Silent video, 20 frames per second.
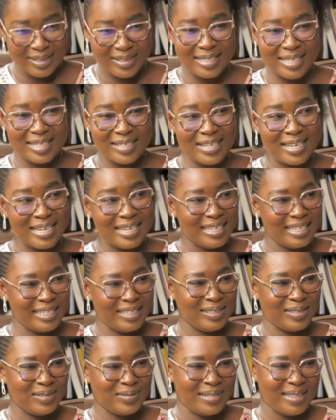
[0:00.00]
you said you're
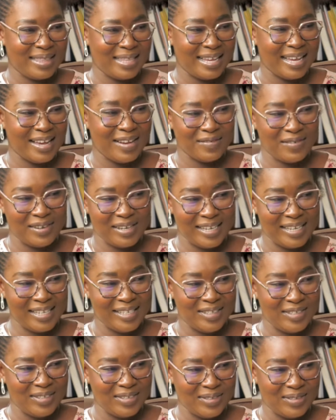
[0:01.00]
linked with the African
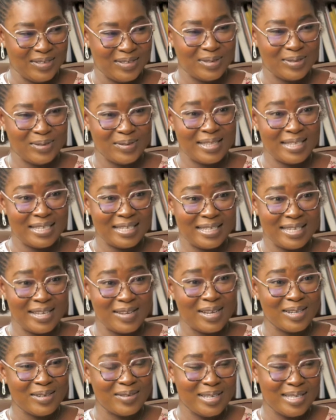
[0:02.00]
Union. So this year
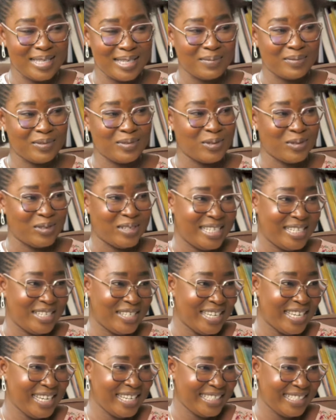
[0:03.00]
you're doing something on
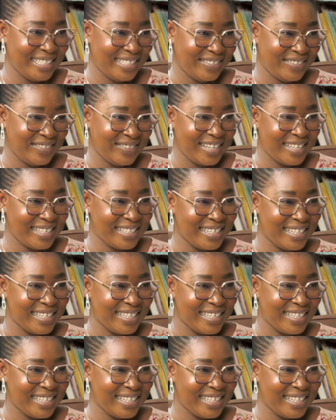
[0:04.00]
education, right?